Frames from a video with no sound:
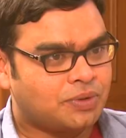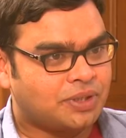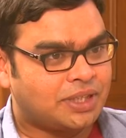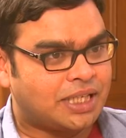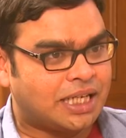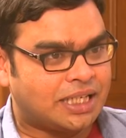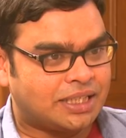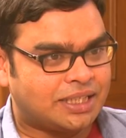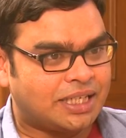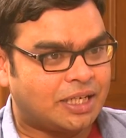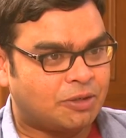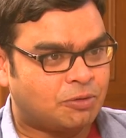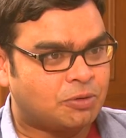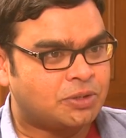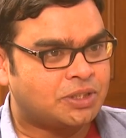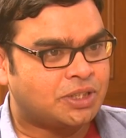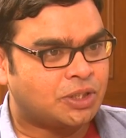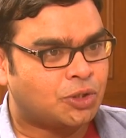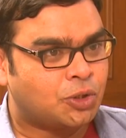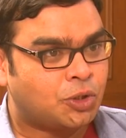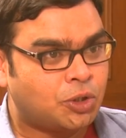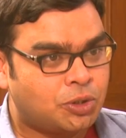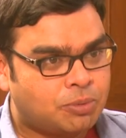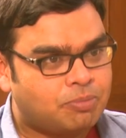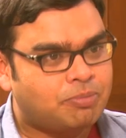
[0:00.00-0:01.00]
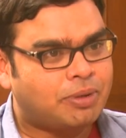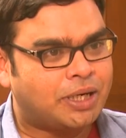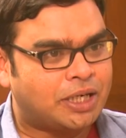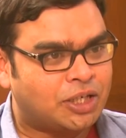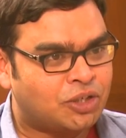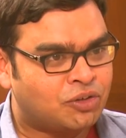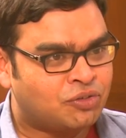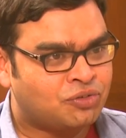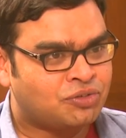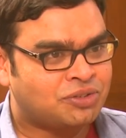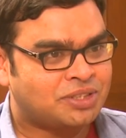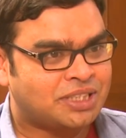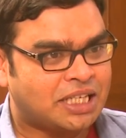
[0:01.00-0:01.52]
That was a good part
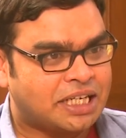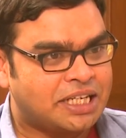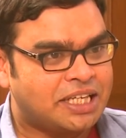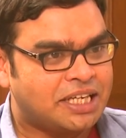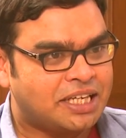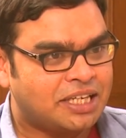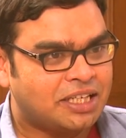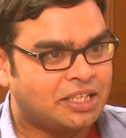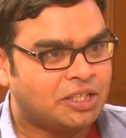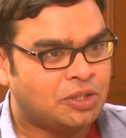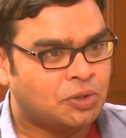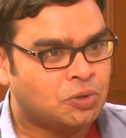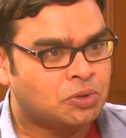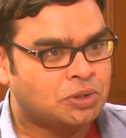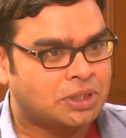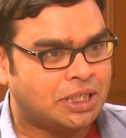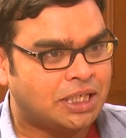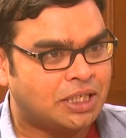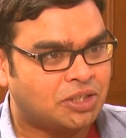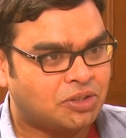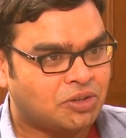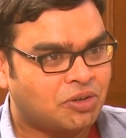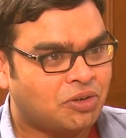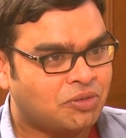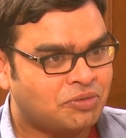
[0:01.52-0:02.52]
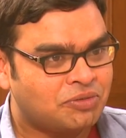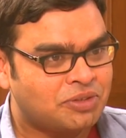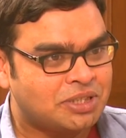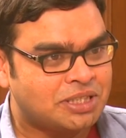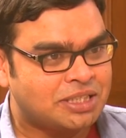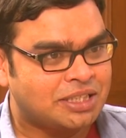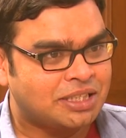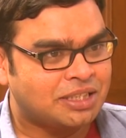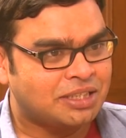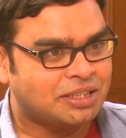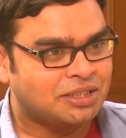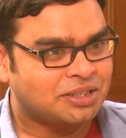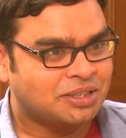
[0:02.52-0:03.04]
of studying in New Zealand,
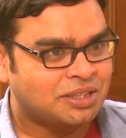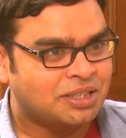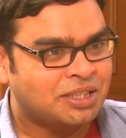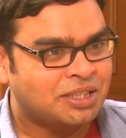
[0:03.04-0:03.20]
obviously.